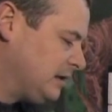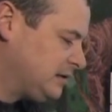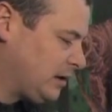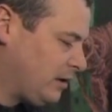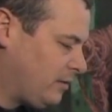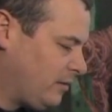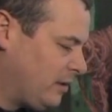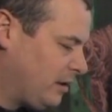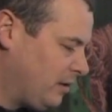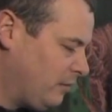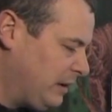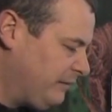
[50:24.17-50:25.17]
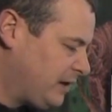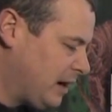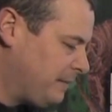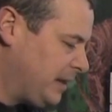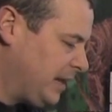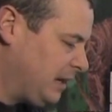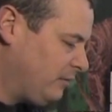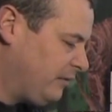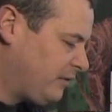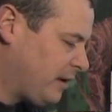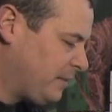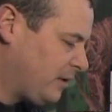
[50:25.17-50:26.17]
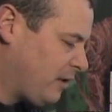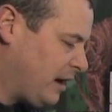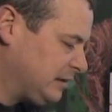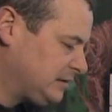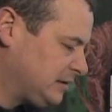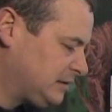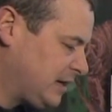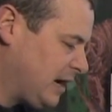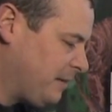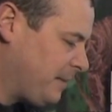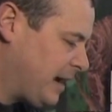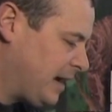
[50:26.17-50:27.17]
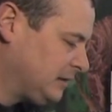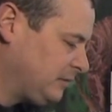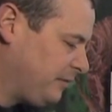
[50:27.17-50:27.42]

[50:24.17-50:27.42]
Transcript: So we've come in, we've come across this scare box,